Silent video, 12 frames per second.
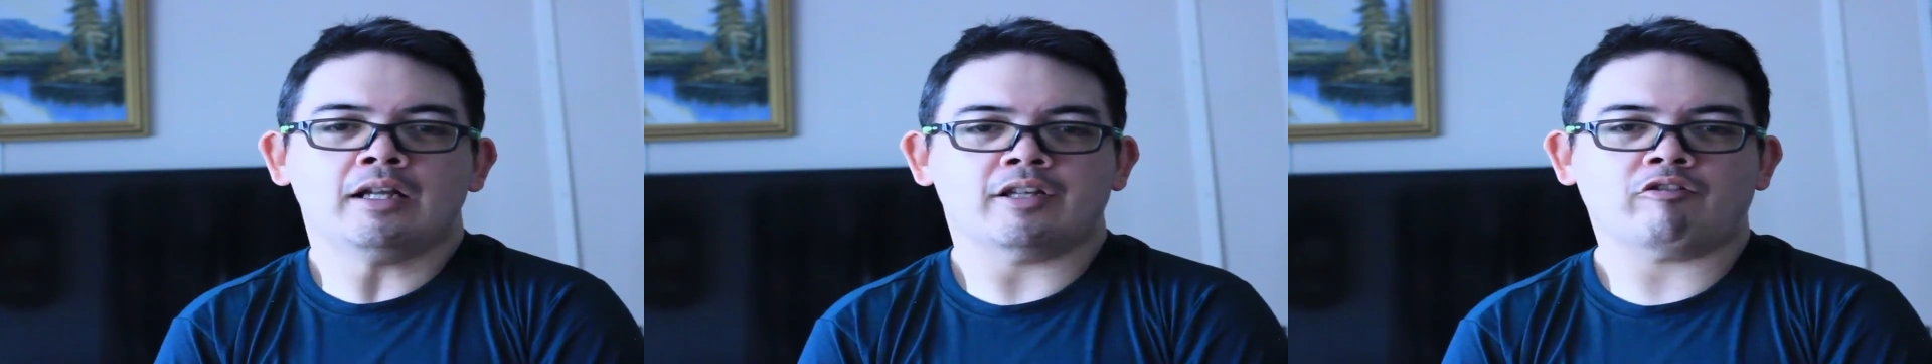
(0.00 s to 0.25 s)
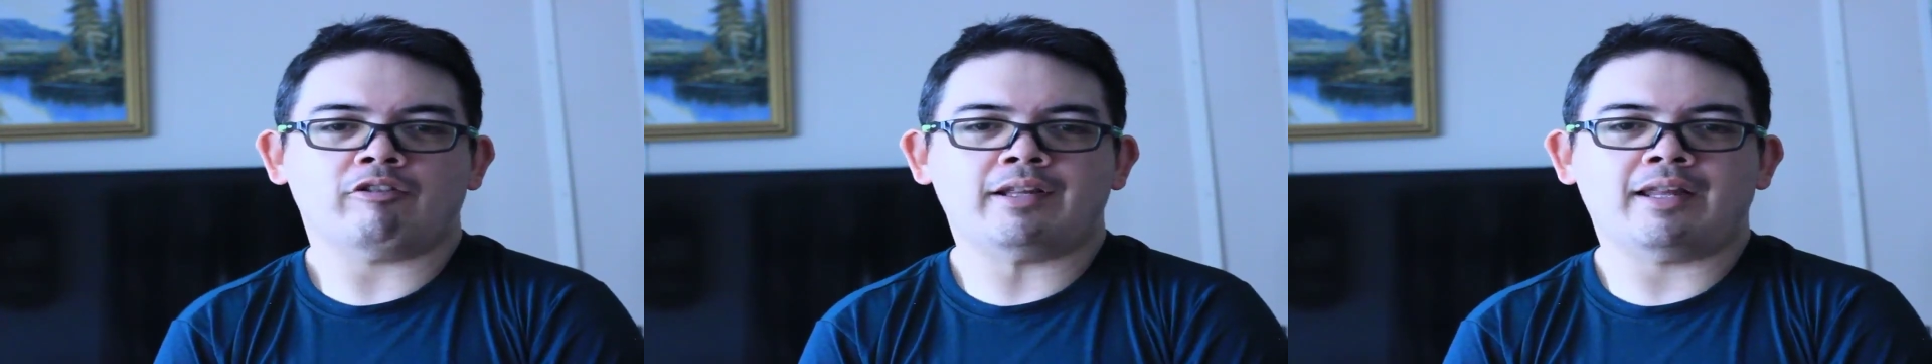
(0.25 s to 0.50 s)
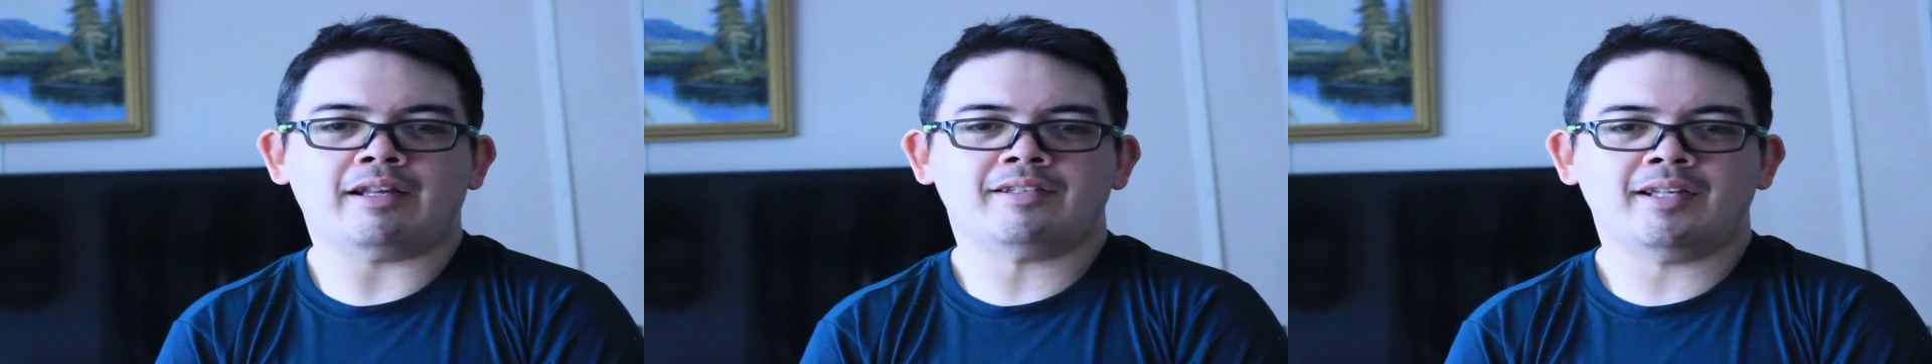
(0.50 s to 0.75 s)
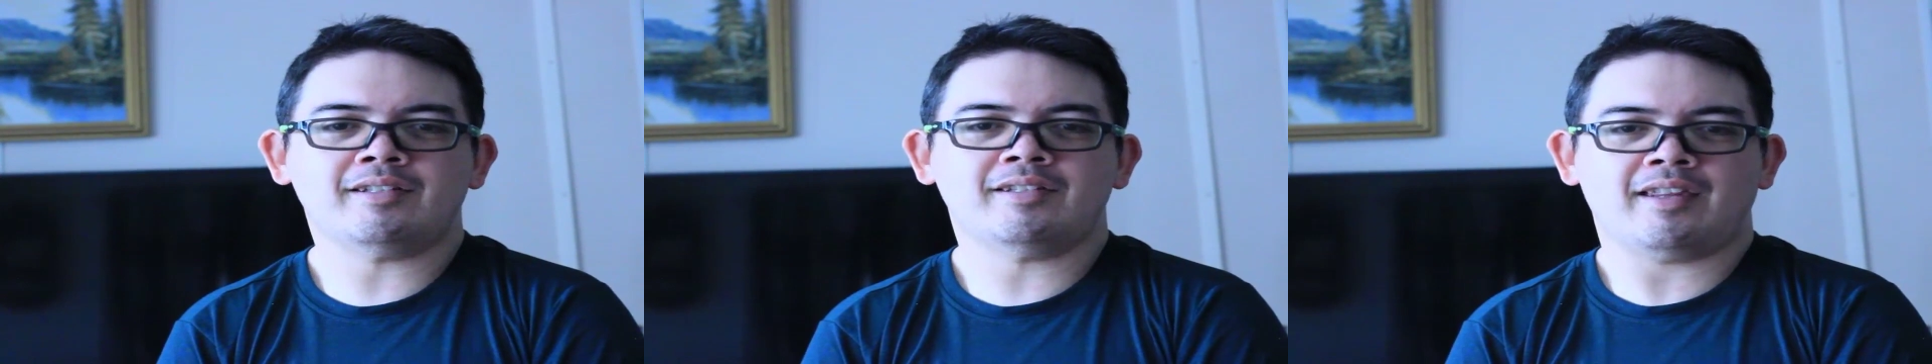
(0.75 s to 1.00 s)
decreed that
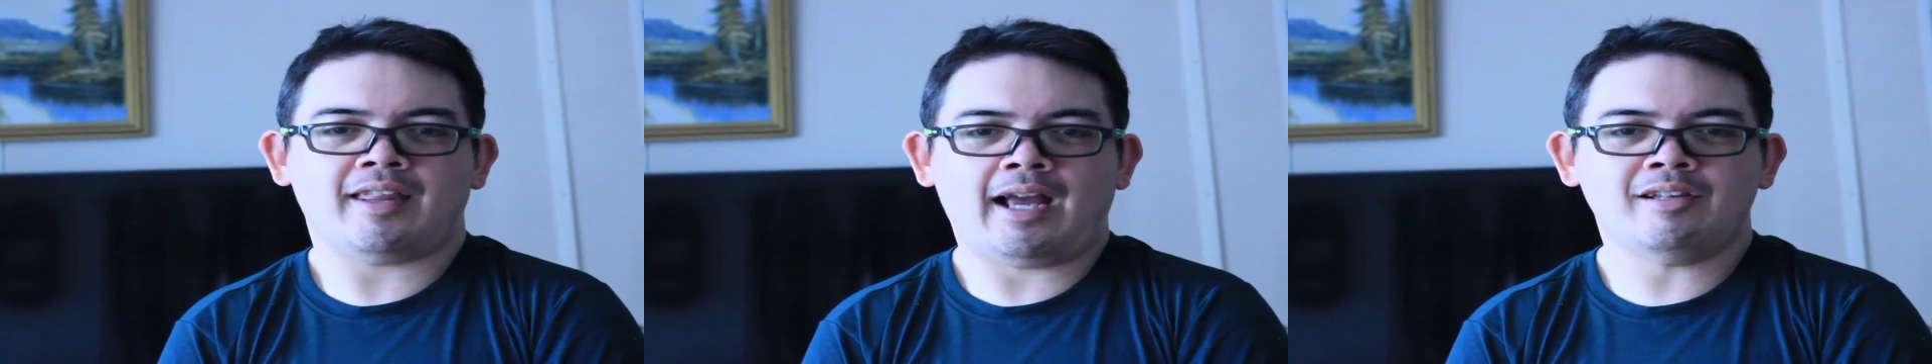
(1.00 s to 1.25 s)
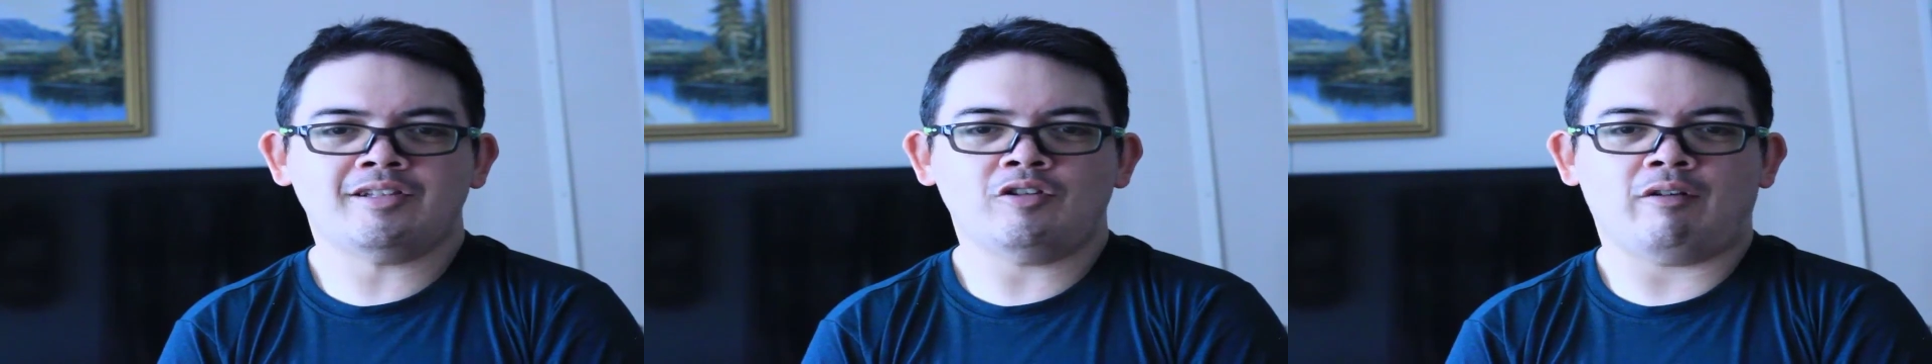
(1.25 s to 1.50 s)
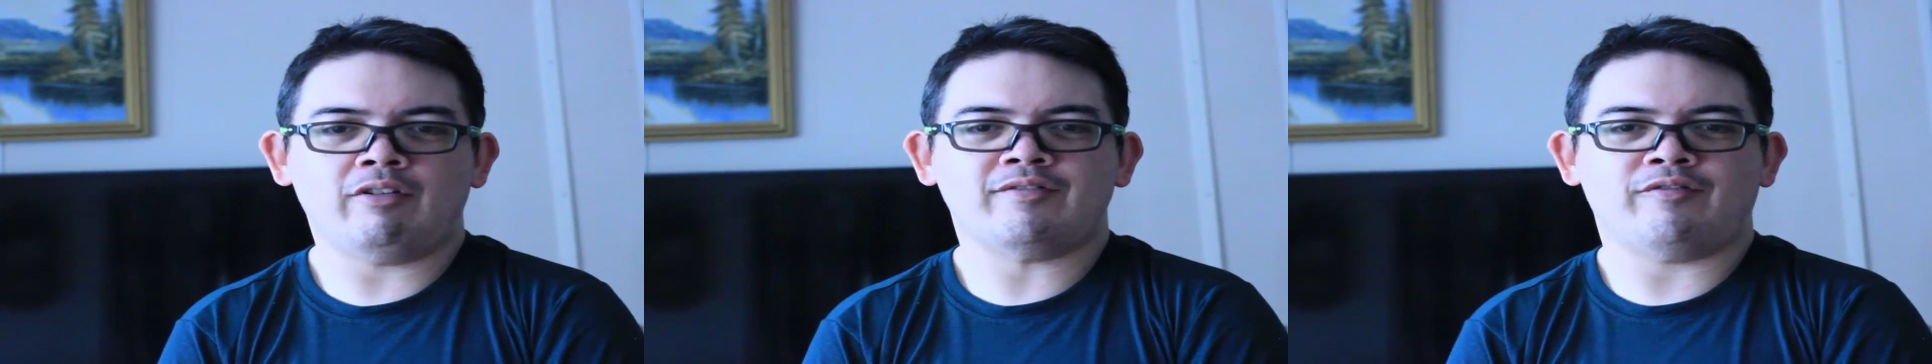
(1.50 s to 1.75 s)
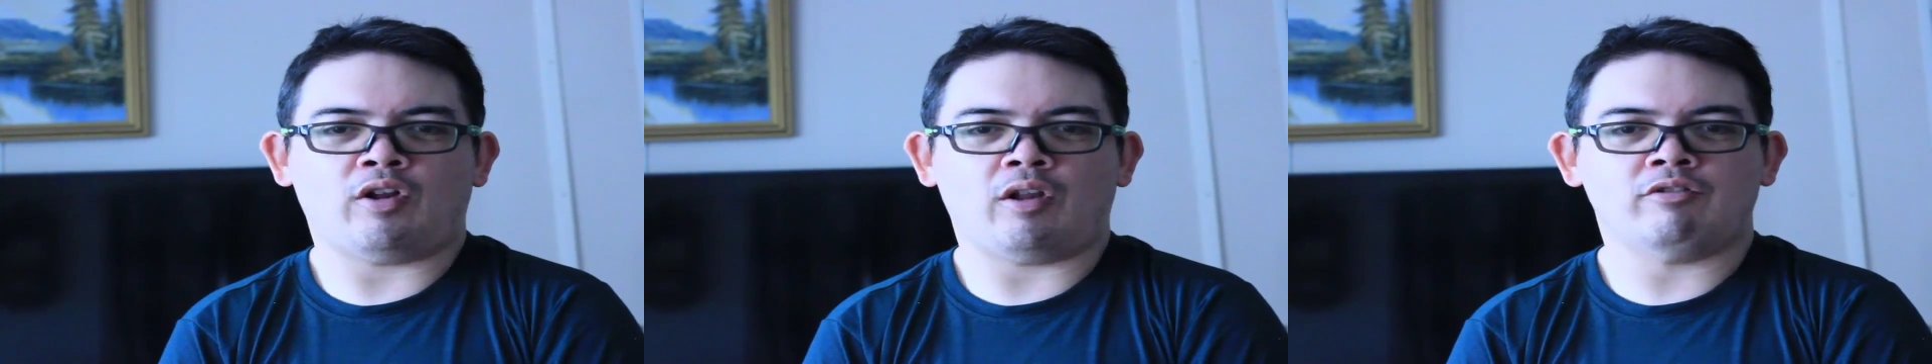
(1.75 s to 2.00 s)
6,000 of
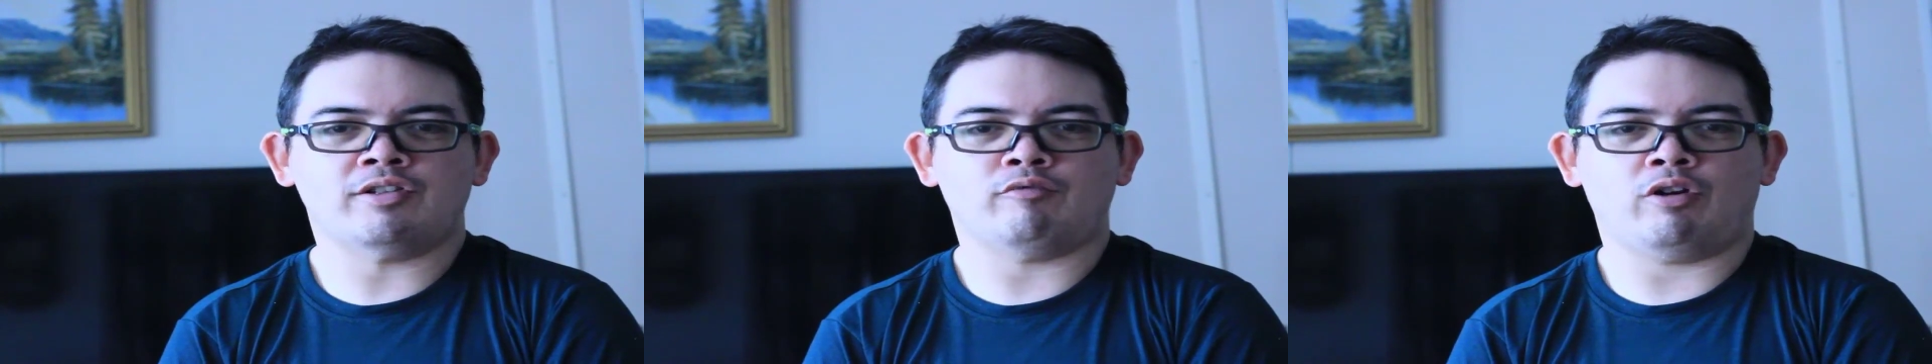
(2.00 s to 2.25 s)
his followers